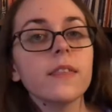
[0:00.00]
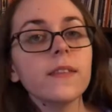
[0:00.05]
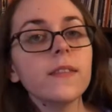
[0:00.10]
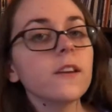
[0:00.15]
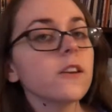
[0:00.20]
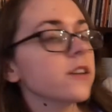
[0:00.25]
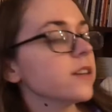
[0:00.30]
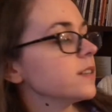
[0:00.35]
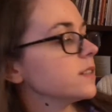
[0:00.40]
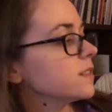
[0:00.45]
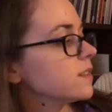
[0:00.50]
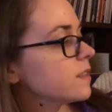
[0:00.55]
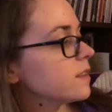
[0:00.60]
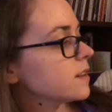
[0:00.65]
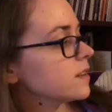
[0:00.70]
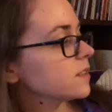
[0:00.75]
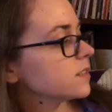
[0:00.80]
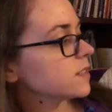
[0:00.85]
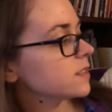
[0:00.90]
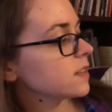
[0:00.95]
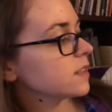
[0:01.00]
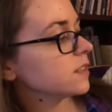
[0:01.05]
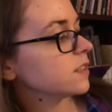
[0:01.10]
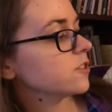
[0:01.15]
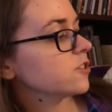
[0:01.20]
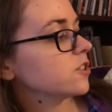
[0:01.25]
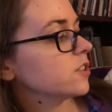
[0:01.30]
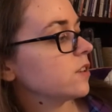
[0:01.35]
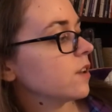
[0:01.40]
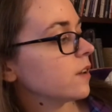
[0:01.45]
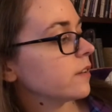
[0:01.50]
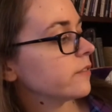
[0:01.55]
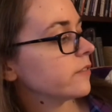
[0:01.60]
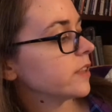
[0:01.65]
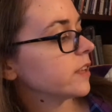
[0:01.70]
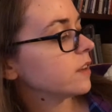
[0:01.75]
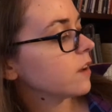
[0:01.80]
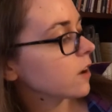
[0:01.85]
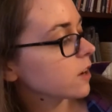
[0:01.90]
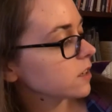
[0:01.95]
Then there is this edition of
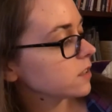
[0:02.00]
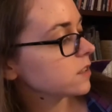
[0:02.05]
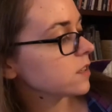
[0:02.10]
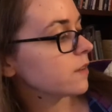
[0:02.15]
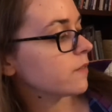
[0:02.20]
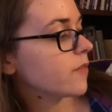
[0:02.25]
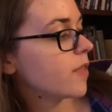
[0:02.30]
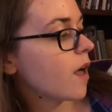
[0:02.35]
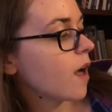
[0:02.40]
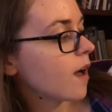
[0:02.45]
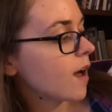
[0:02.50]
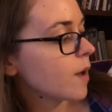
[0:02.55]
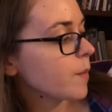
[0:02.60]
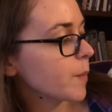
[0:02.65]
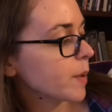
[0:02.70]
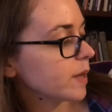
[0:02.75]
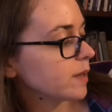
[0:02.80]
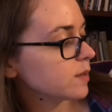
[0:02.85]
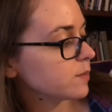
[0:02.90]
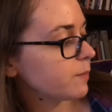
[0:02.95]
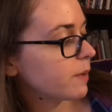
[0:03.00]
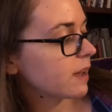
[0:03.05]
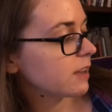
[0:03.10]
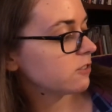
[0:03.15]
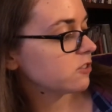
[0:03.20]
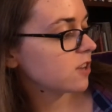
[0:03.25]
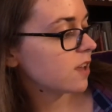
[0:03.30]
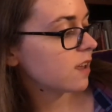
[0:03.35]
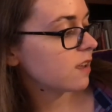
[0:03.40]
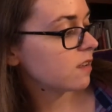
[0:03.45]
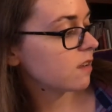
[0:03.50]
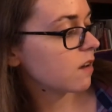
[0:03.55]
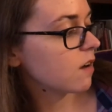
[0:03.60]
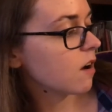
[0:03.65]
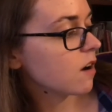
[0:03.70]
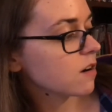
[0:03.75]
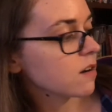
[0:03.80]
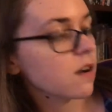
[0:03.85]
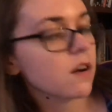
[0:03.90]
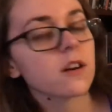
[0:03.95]
The Art of the Hobbit by
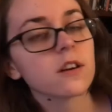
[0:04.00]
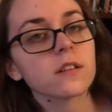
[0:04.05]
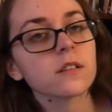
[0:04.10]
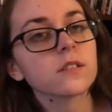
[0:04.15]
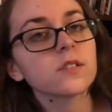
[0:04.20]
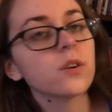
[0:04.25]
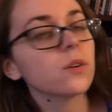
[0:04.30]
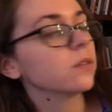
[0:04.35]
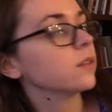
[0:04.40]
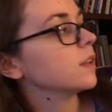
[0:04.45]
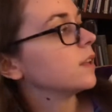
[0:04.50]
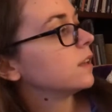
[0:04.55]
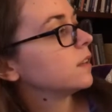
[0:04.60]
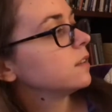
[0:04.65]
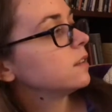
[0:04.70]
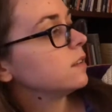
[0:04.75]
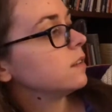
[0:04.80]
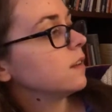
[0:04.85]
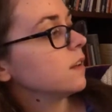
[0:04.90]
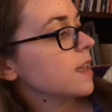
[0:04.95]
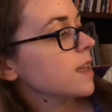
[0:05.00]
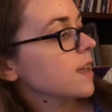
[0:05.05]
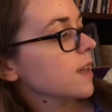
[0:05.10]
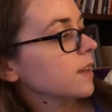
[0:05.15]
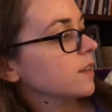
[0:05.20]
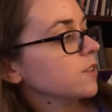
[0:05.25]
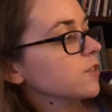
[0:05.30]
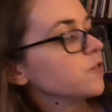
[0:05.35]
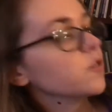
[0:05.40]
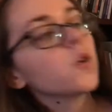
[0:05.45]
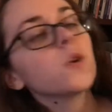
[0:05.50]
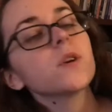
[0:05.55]
J.R.R. Tolkien, and of